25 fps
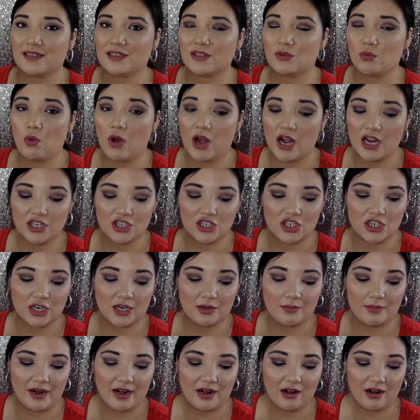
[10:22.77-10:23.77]
swatch
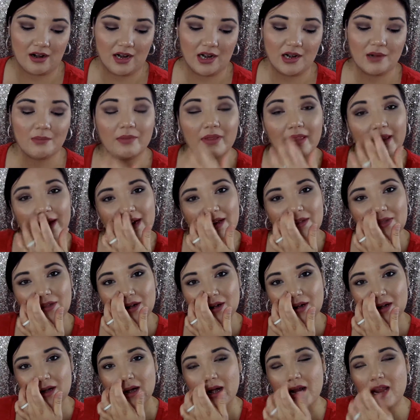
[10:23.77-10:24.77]
on my arm like
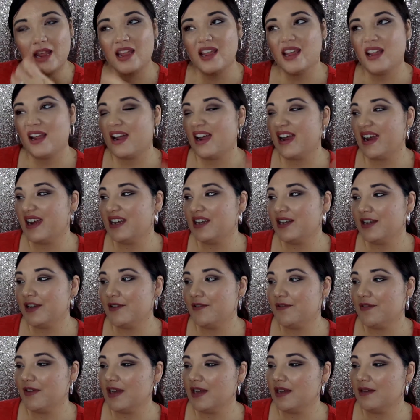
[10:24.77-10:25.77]
they're kind
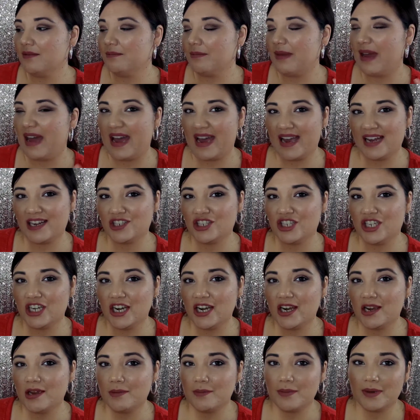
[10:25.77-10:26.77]
of patchy,